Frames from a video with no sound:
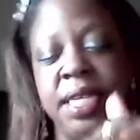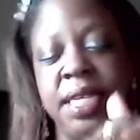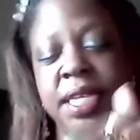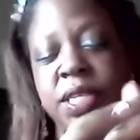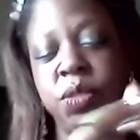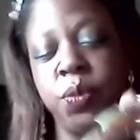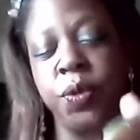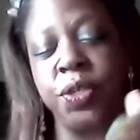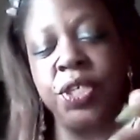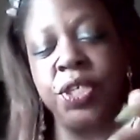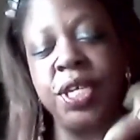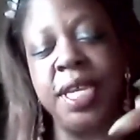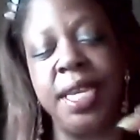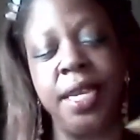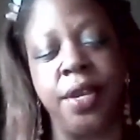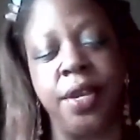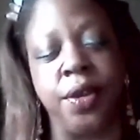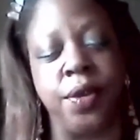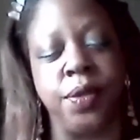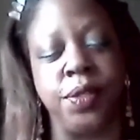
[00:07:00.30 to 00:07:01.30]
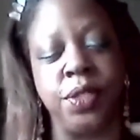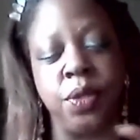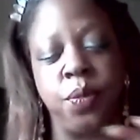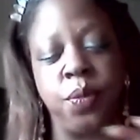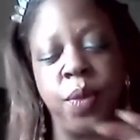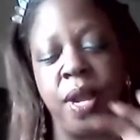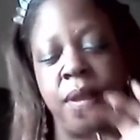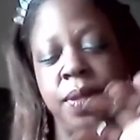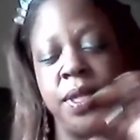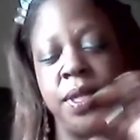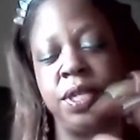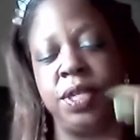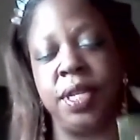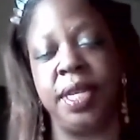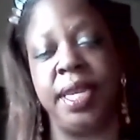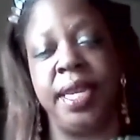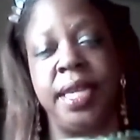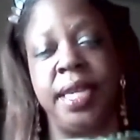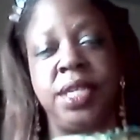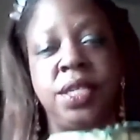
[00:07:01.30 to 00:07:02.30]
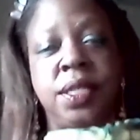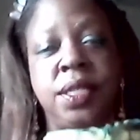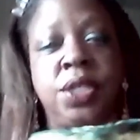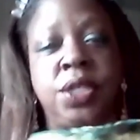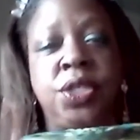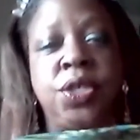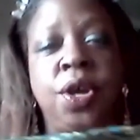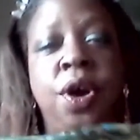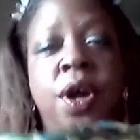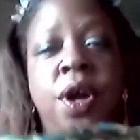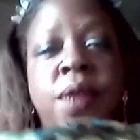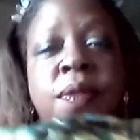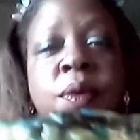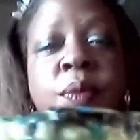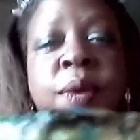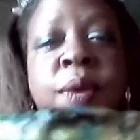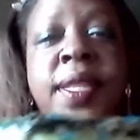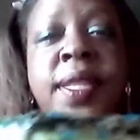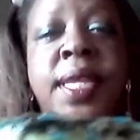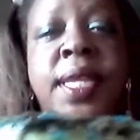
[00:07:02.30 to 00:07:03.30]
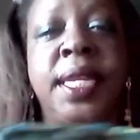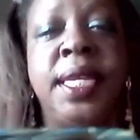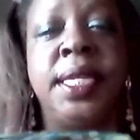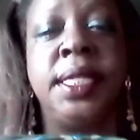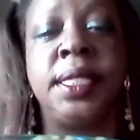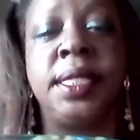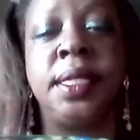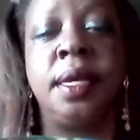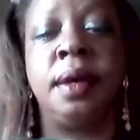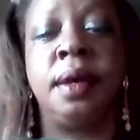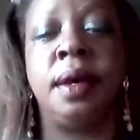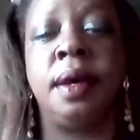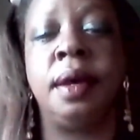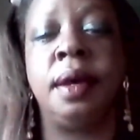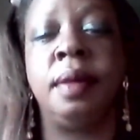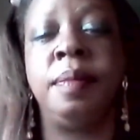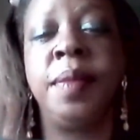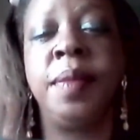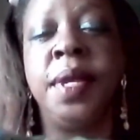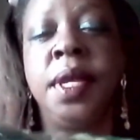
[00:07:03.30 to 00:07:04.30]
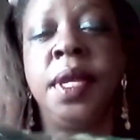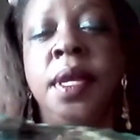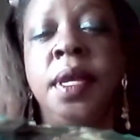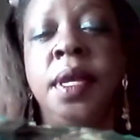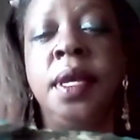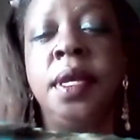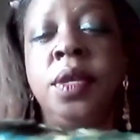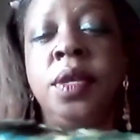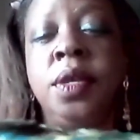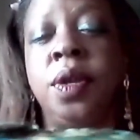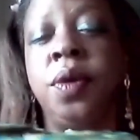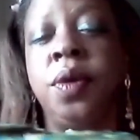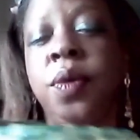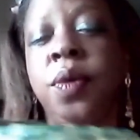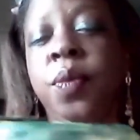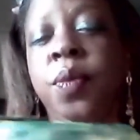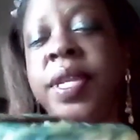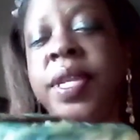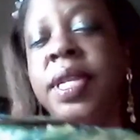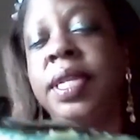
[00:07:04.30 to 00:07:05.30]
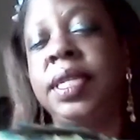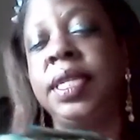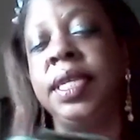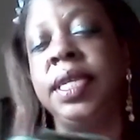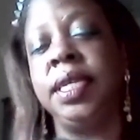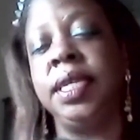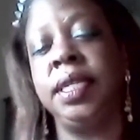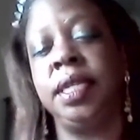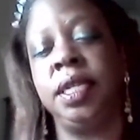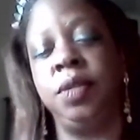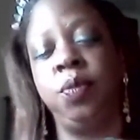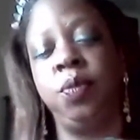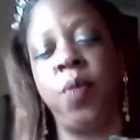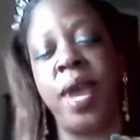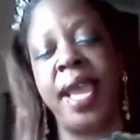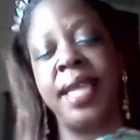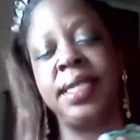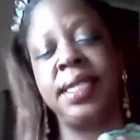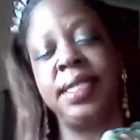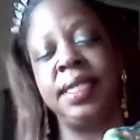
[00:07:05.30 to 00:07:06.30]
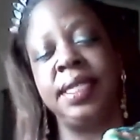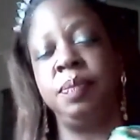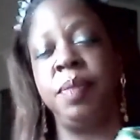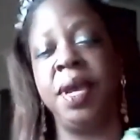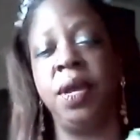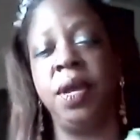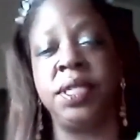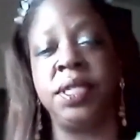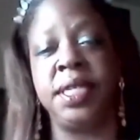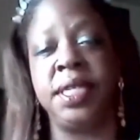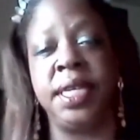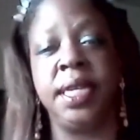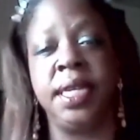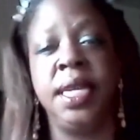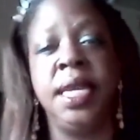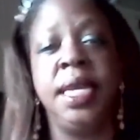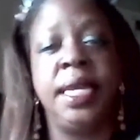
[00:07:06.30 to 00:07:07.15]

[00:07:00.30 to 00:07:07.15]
these were tears around the edge of the jar, the way that it's the way that the wax is melted.